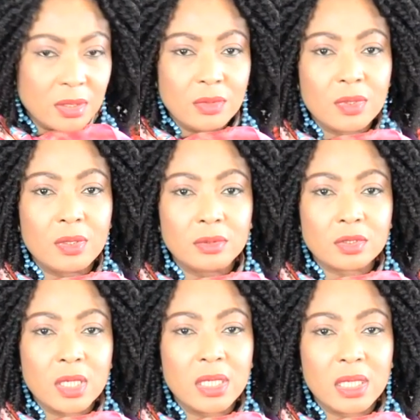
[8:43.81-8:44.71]
so you want to
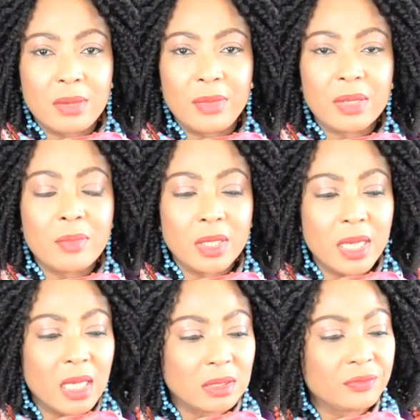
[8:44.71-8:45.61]
join in and make money
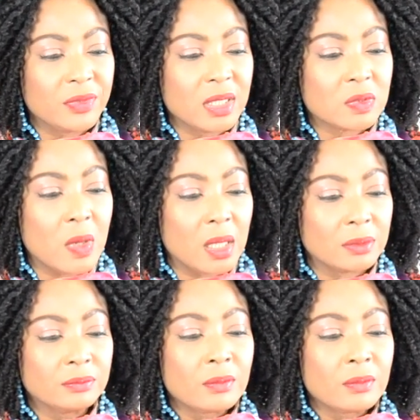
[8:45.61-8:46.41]
out of it as well.